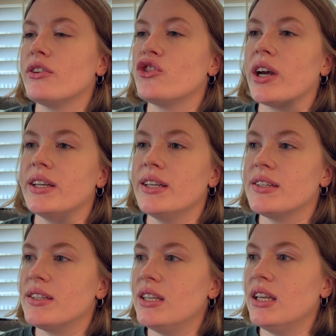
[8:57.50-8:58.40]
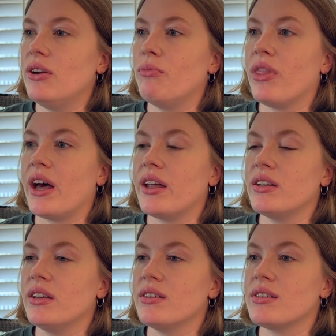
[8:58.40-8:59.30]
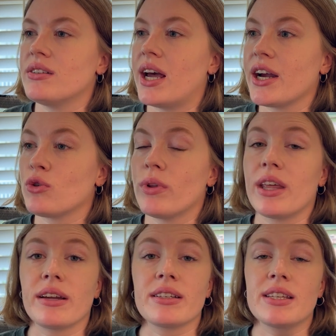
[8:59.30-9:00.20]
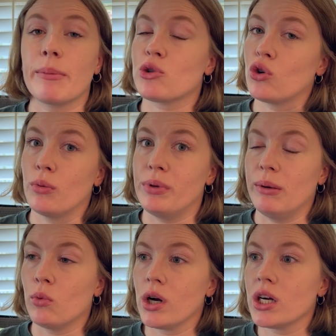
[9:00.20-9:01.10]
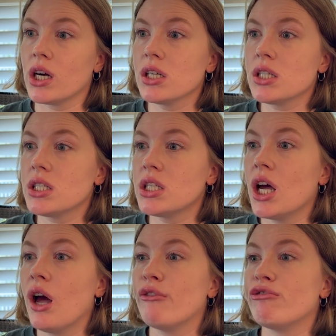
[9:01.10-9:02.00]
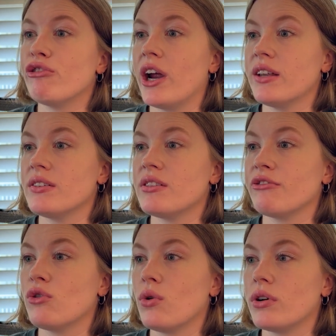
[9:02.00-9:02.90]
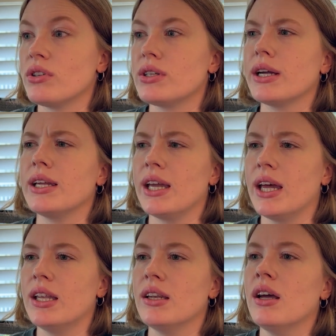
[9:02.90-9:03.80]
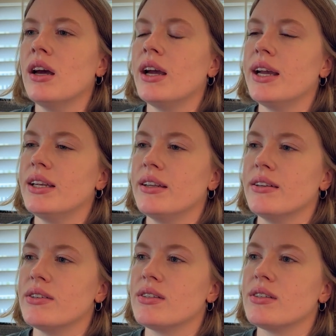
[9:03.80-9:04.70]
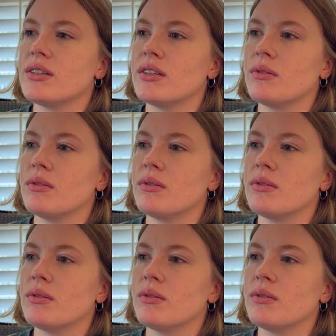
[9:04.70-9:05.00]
Chinese team that is stacked with exceptional beam workers. France, of course, again, it is